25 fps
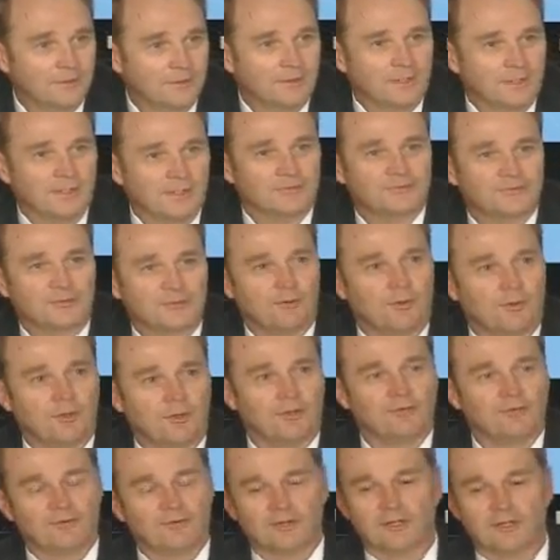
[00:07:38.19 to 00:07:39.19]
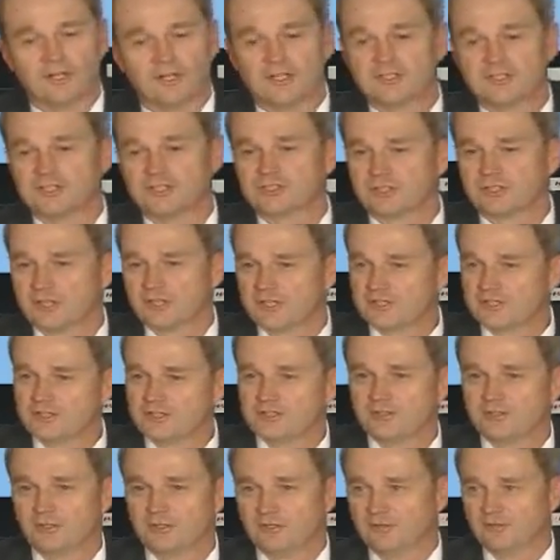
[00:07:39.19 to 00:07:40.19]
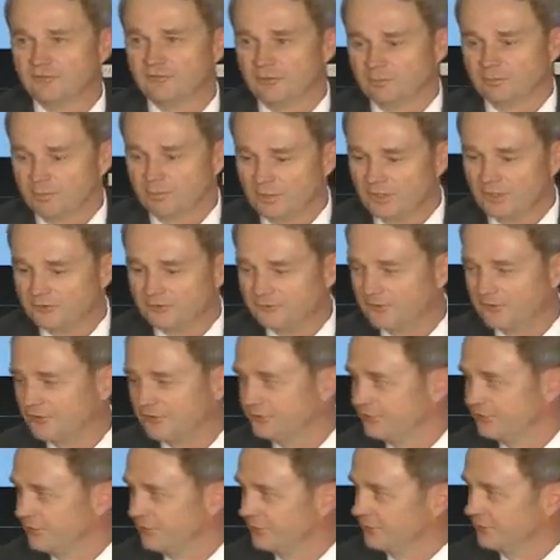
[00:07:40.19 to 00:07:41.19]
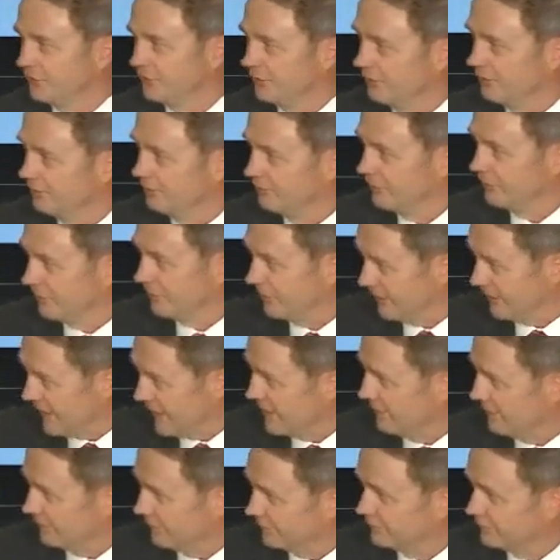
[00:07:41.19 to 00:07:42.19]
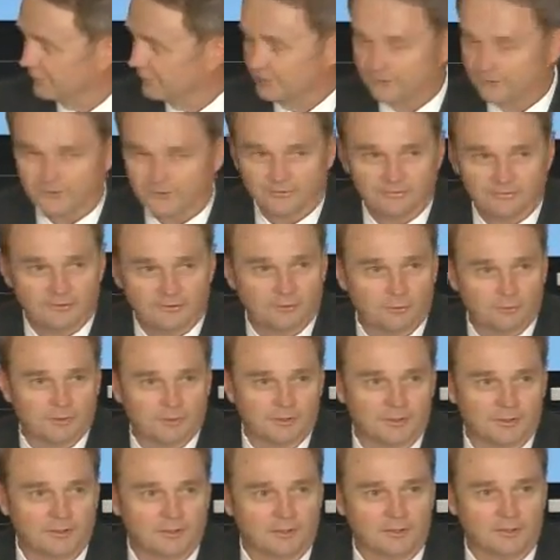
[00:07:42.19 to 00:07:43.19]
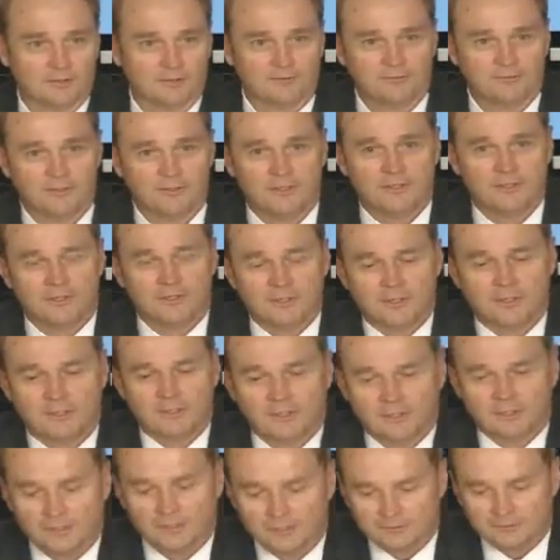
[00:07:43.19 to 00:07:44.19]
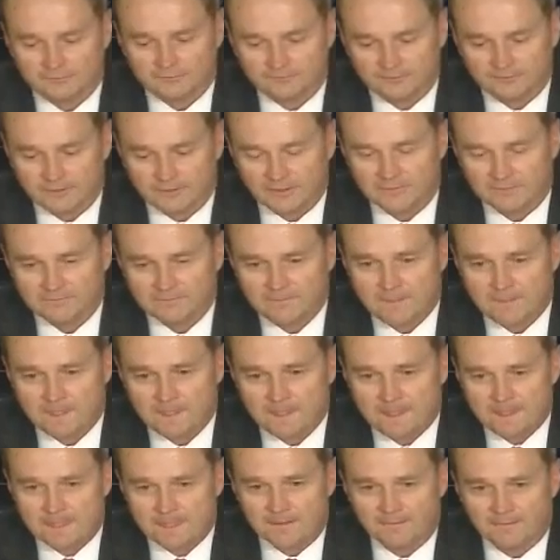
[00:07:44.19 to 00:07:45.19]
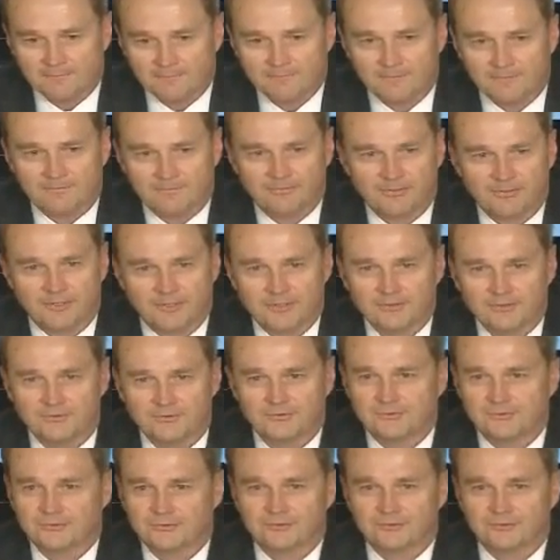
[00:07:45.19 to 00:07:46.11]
And so all of our legislation, all of our processes, all of our analysis, if you will, of things,